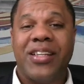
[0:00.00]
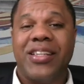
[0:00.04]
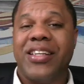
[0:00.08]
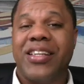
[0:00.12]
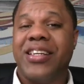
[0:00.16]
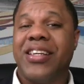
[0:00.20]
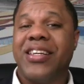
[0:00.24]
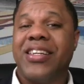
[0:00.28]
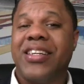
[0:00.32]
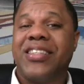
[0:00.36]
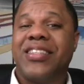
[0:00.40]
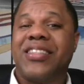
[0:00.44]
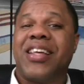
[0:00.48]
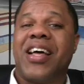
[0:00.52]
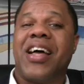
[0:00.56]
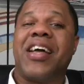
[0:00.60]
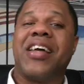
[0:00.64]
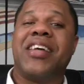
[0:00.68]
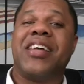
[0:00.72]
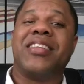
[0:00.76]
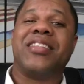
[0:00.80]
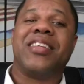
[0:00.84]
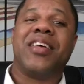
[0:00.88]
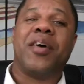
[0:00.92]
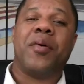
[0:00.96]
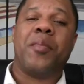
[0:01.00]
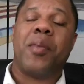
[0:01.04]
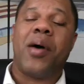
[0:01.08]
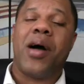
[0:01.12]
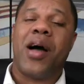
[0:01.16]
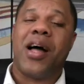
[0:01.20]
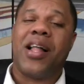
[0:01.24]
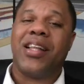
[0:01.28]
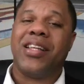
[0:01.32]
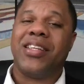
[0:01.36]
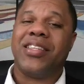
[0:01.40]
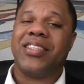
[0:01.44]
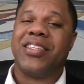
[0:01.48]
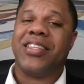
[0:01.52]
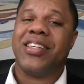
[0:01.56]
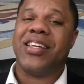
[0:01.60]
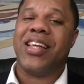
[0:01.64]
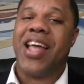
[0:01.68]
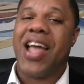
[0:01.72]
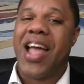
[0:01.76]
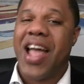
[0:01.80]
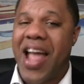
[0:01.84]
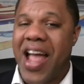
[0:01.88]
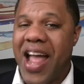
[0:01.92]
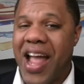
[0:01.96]
the Science
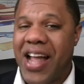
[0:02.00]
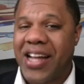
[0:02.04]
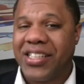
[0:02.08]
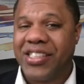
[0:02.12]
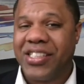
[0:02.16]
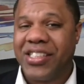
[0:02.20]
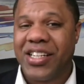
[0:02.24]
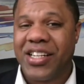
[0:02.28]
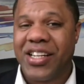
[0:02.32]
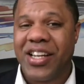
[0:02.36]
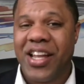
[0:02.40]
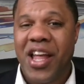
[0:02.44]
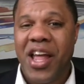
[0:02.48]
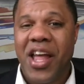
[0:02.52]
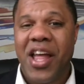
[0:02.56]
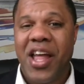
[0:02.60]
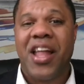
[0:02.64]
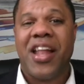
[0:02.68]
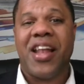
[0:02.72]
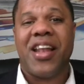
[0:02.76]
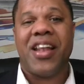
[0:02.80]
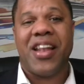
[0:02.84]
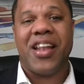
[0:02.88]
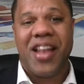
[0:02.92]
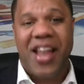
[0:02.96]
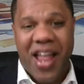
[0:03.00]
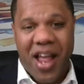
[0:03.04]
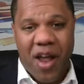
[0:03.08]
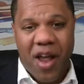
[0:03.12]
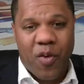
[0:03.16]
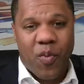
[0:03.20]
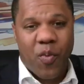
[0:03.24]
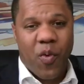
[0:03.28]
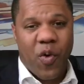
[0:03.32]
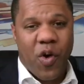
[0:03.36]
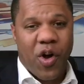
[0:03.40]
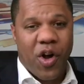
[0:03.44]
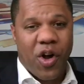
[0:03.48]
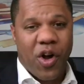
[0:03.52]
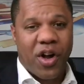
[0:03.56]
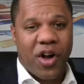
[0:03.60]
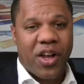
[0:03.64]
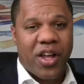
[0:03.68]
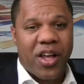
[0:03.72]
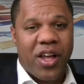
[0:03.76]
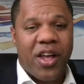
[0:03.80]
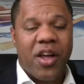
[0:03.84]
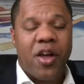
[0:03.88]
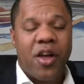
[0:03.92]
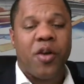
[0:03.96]
Policy Action
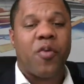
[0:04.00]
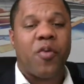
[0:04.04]
Network.